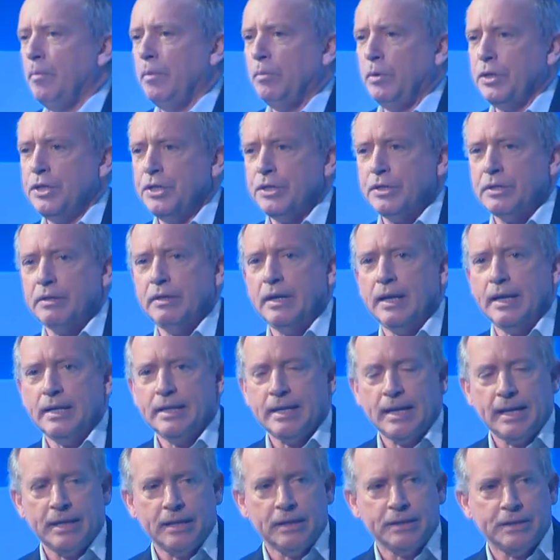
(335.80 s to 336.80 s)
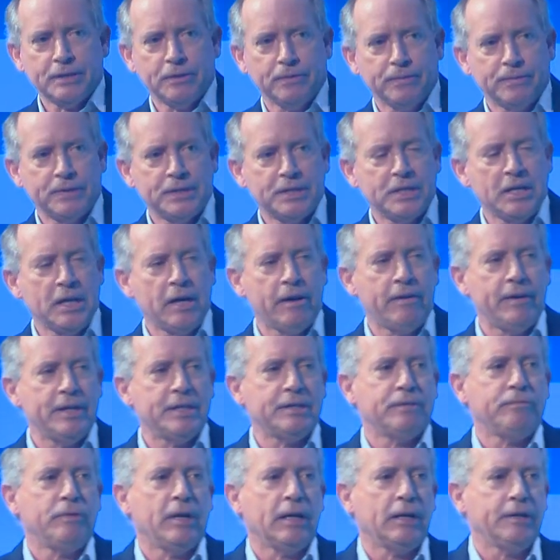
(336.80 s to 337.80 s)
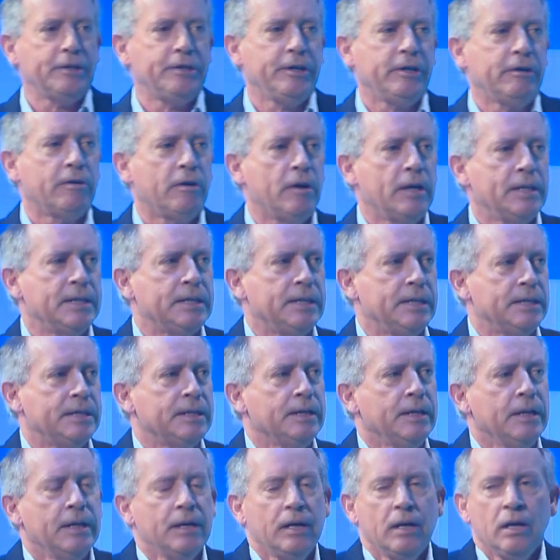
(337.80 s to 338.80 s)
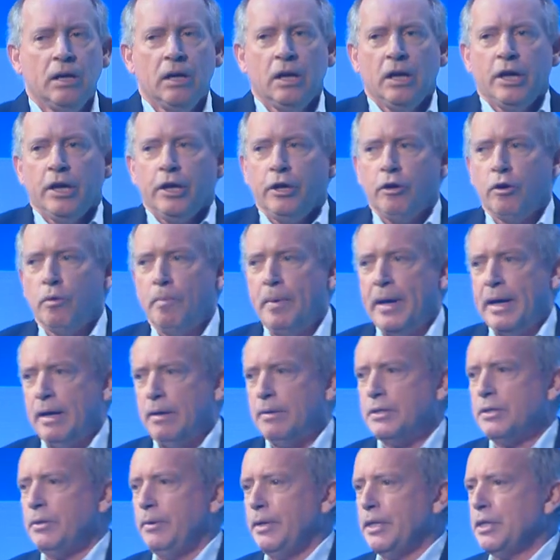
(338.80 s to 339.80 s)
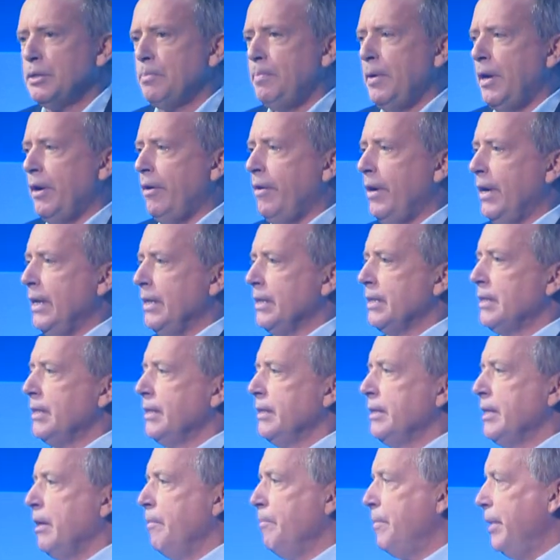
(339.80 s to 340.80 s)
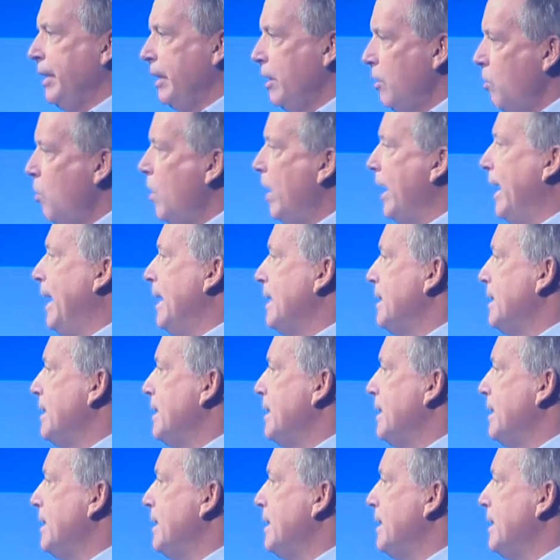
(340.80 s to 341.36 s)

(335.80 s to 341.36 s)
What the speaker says: which has had a sort of series of regulatory crises, you're about to experience something quite